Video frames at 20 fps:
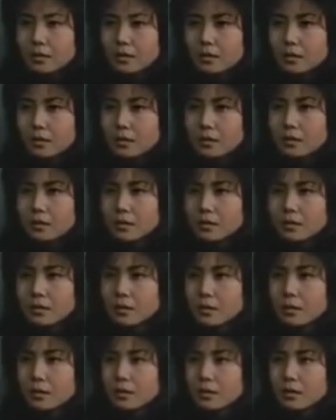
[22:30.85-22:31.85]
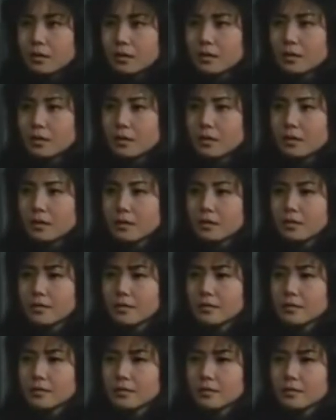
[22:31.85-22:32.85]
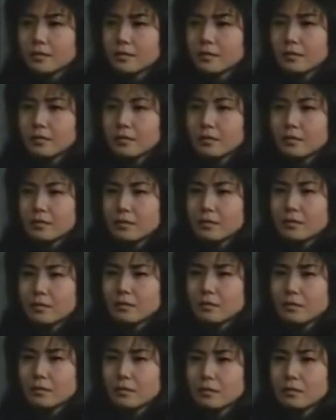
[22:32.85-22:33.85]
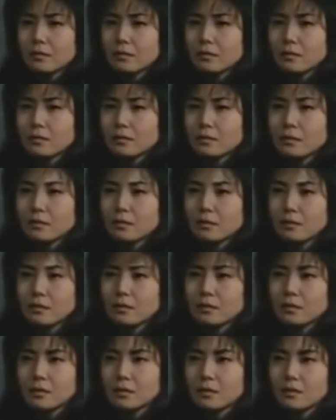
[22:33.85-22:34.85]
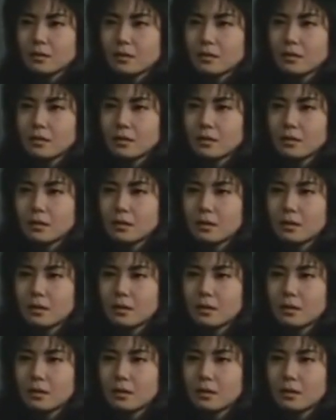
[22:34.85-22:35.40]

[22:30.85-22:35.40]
(silence)